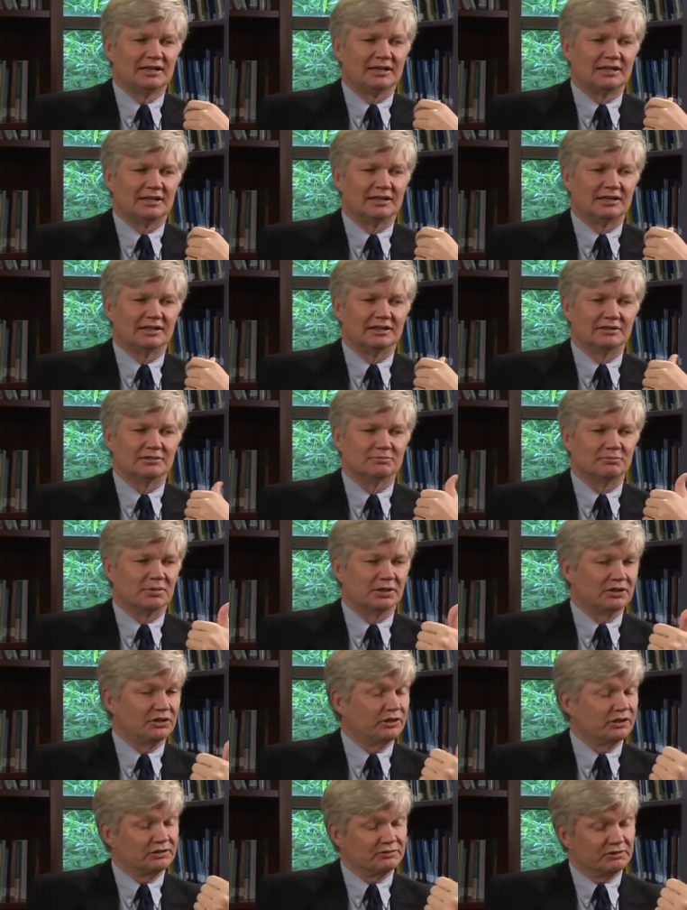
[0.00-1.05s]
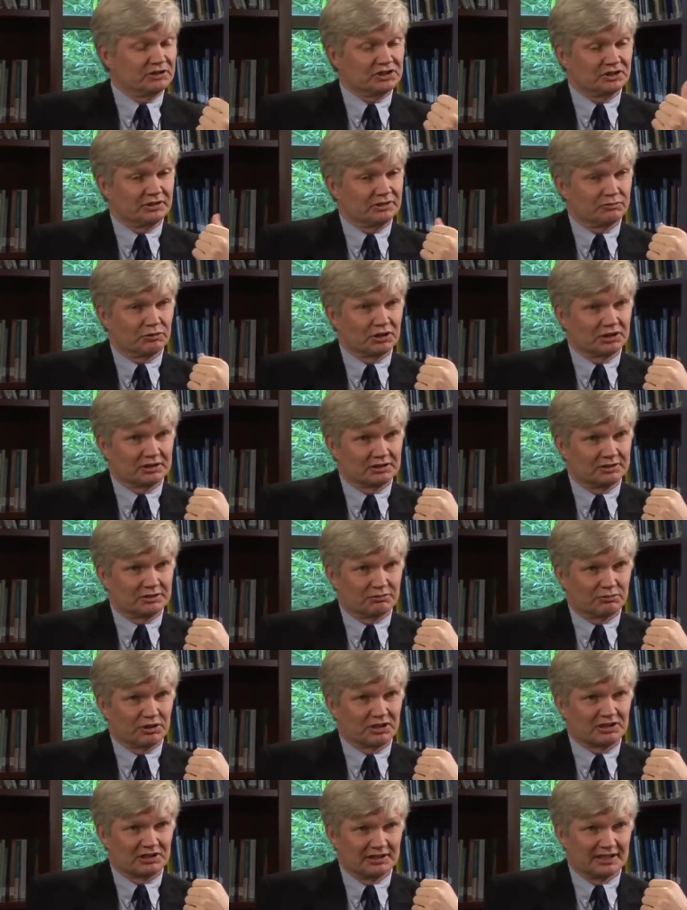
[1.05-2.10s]
Uh, but you can return work to
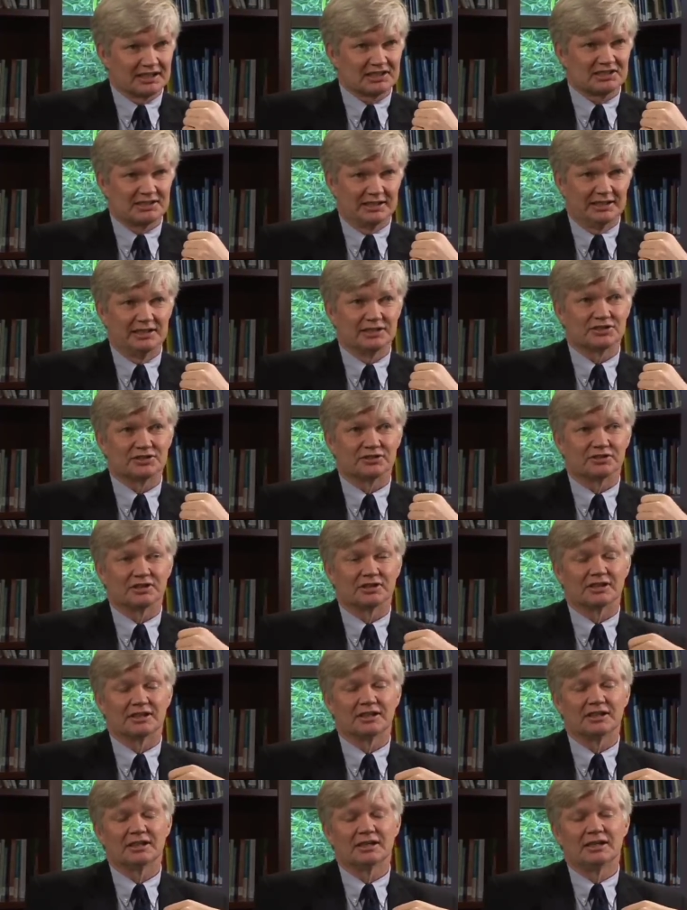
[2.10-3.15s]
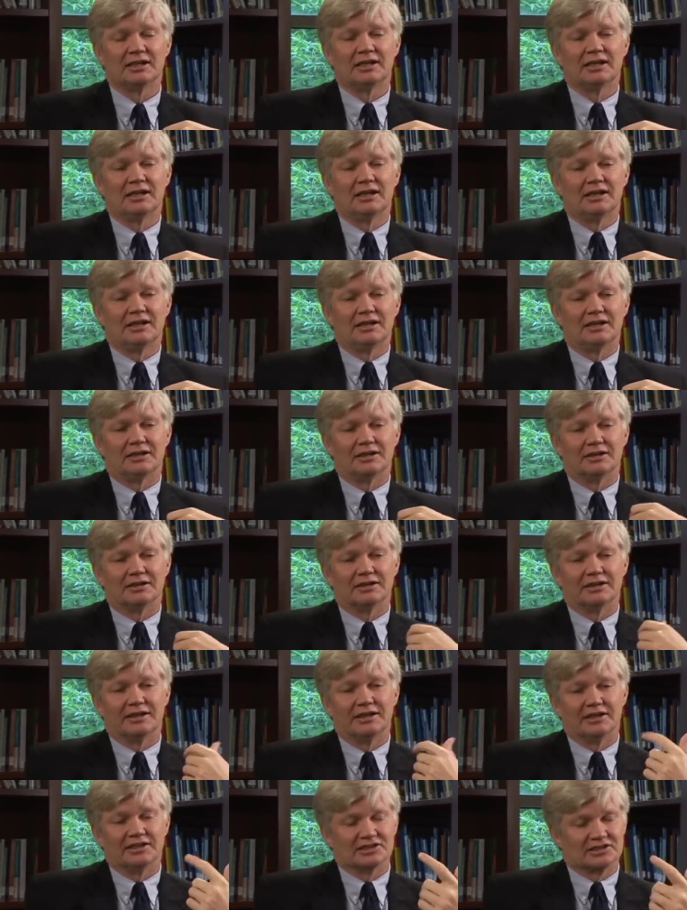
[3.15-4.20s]
work the next day, certainly. Uh,
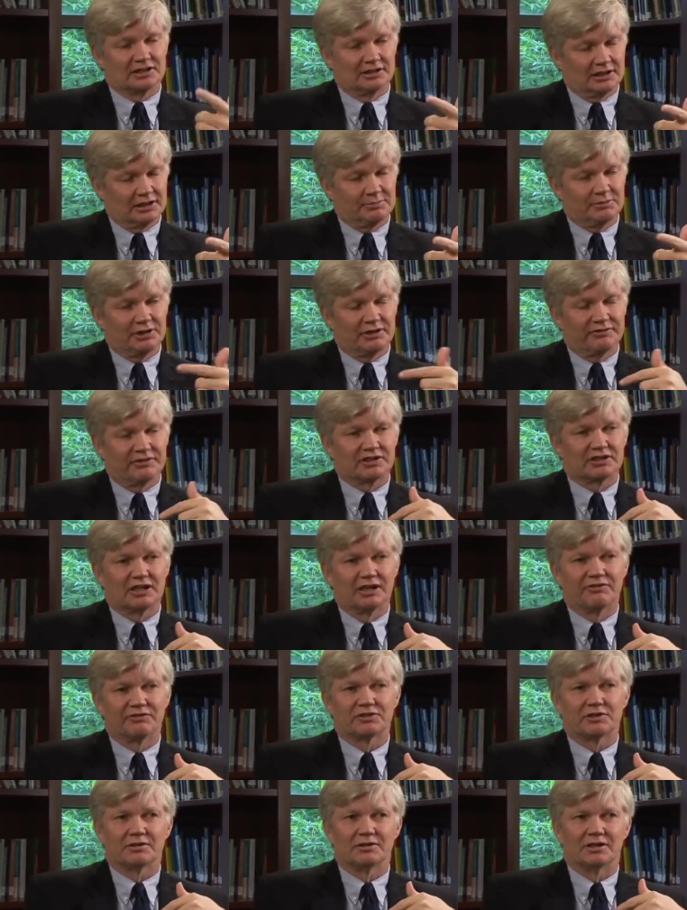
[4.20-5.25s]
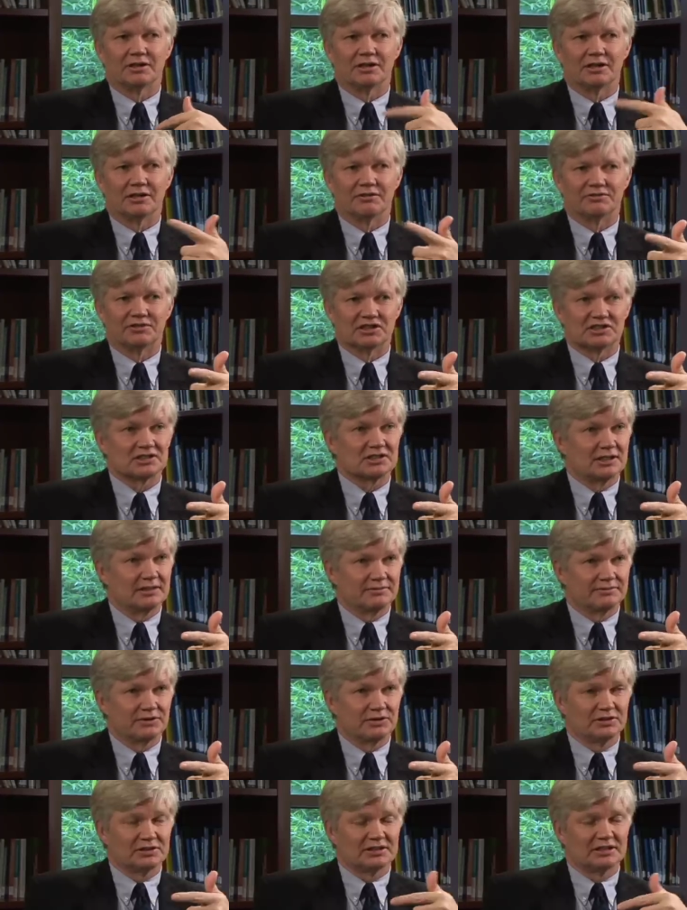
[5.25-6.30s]
it is a little bit of, uncomf- uh, of
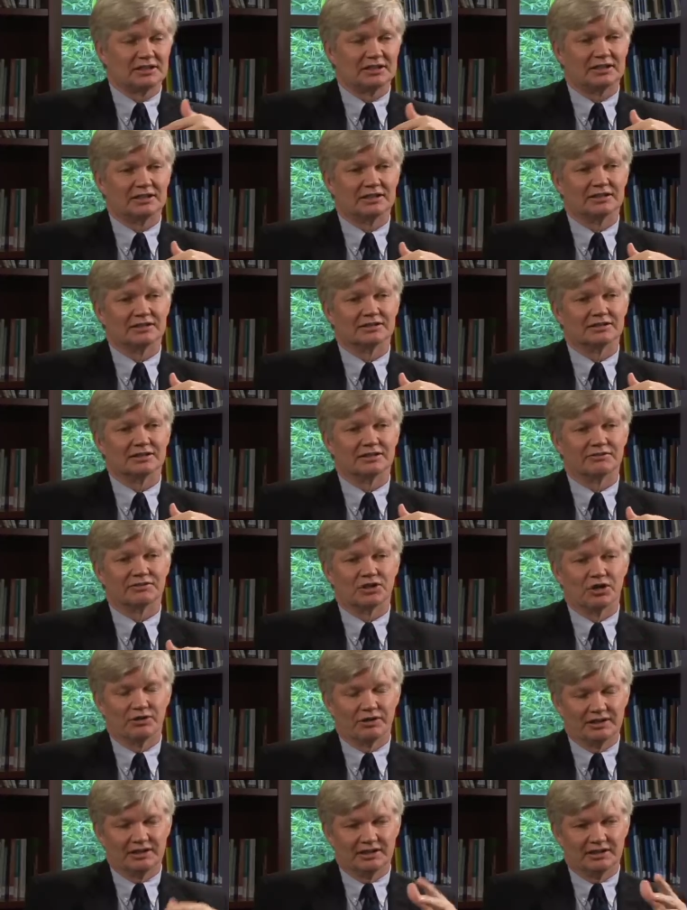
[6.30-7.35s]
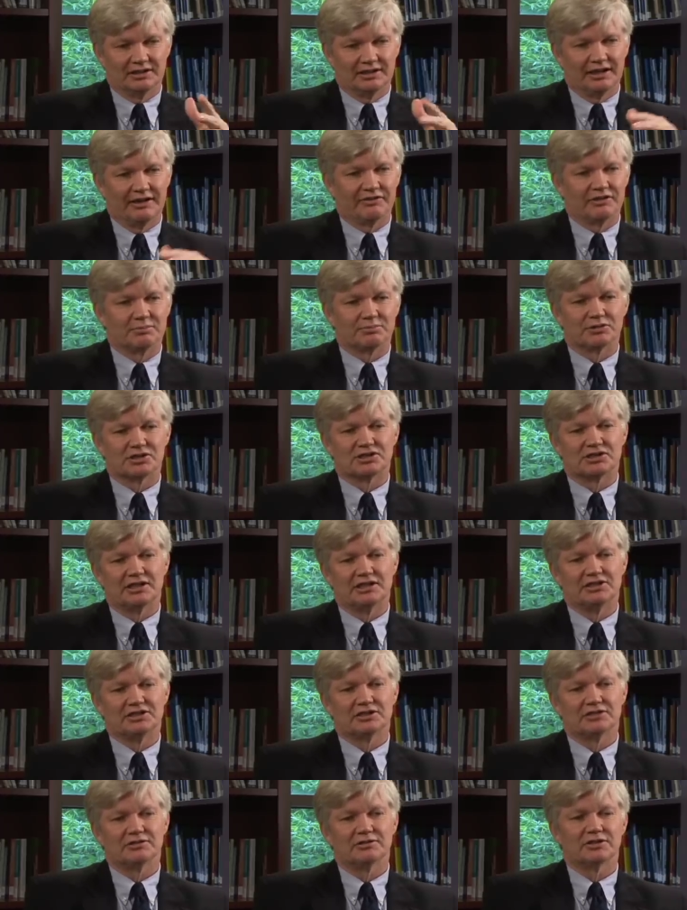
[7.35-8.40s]
discomfort uh, of going in and having the
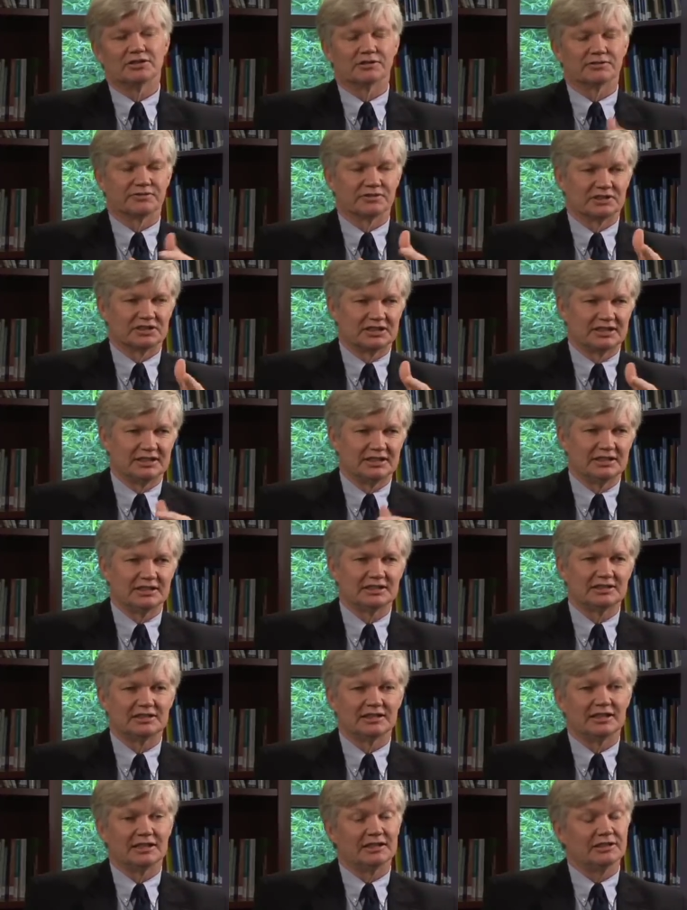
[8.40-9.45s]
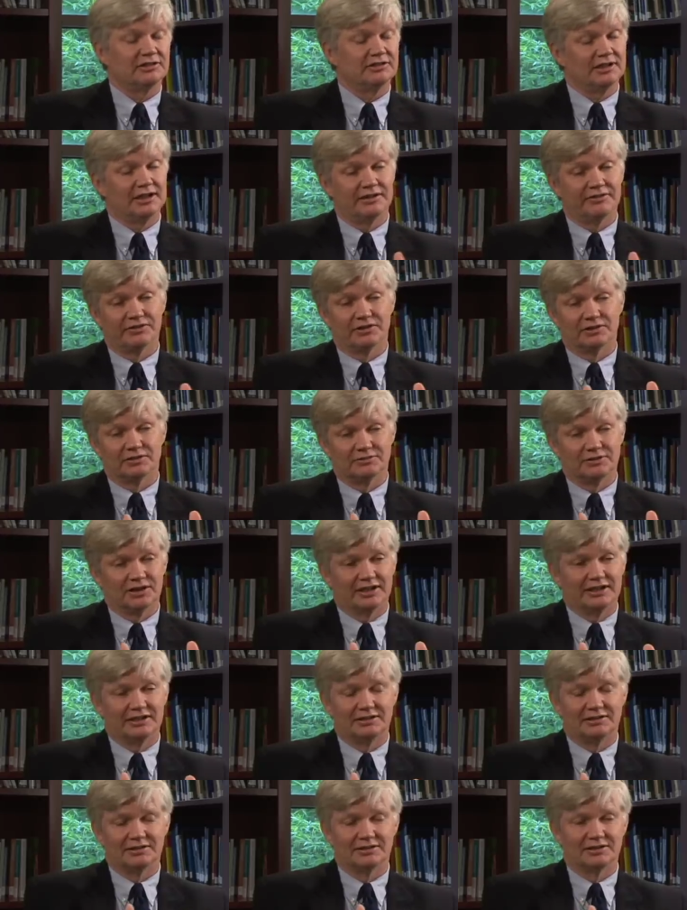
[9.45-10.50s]
procedure. You're fatigued, and you have a
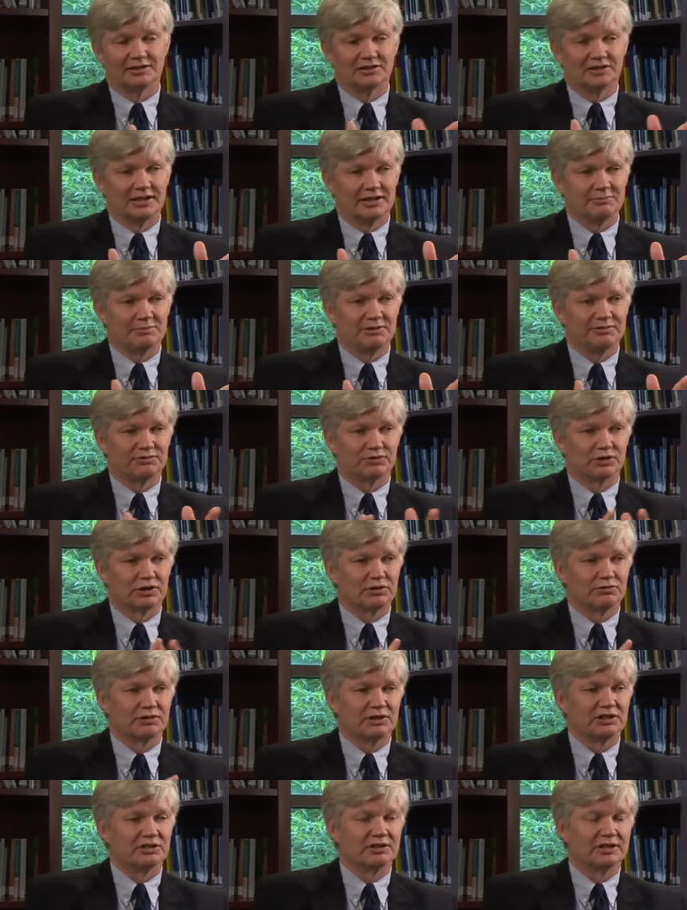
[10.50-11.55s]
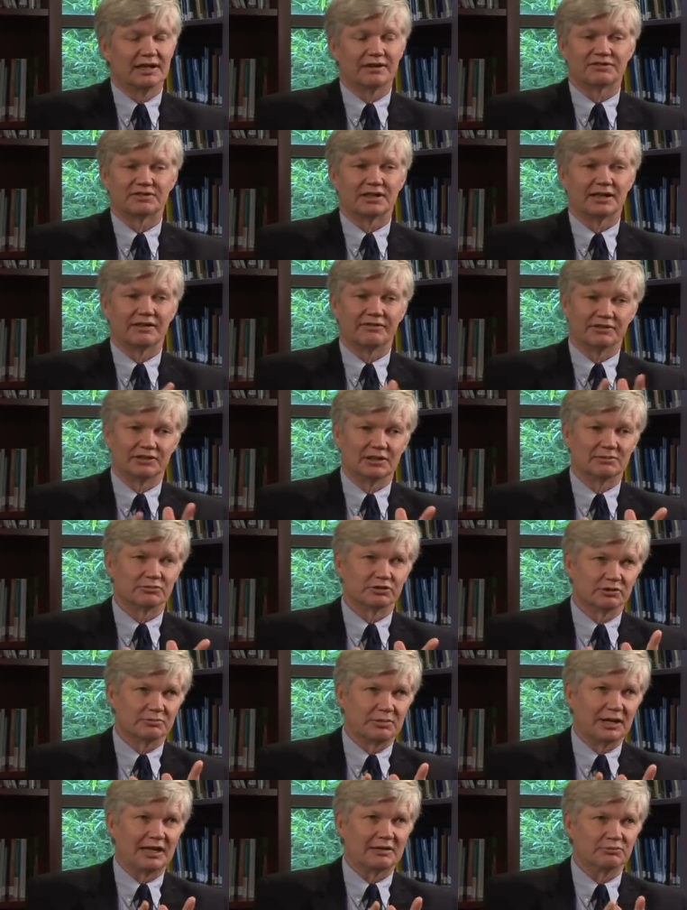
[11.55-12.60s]
night the night before where you have to have a number
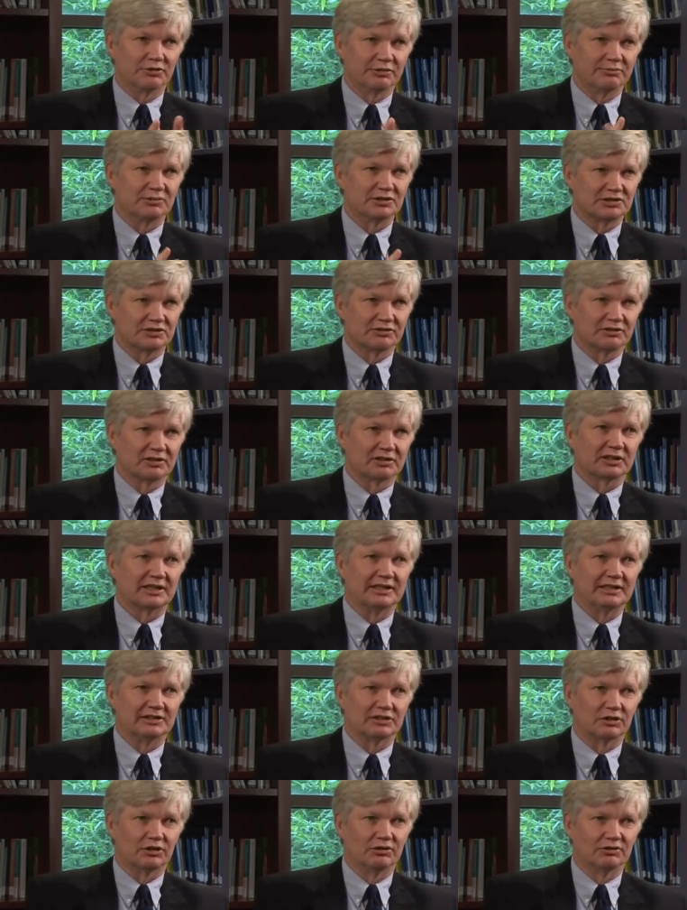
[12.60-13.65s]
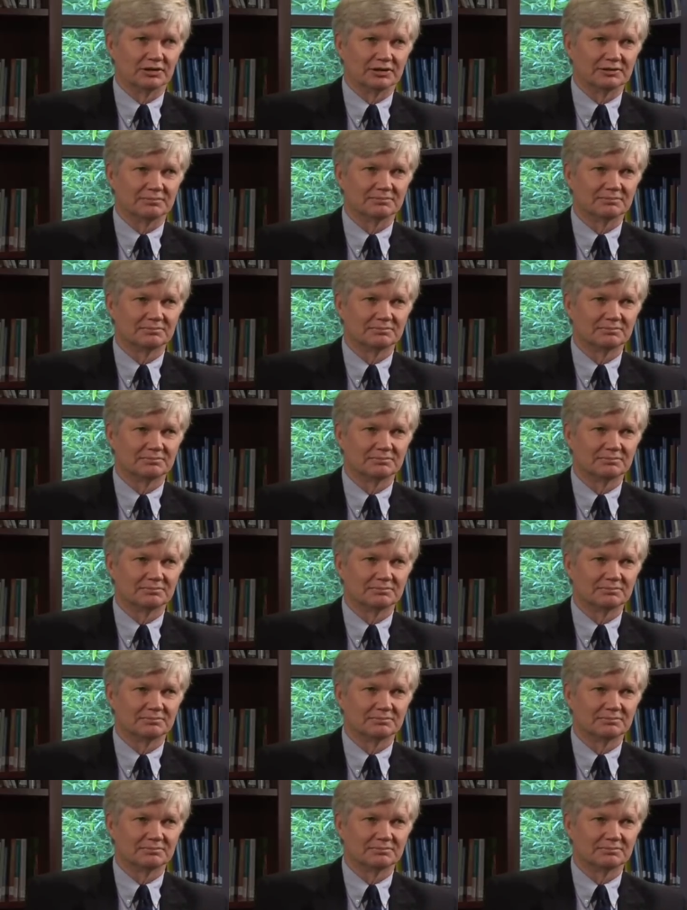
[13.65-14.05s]
of bowel movements in order to clean the colon.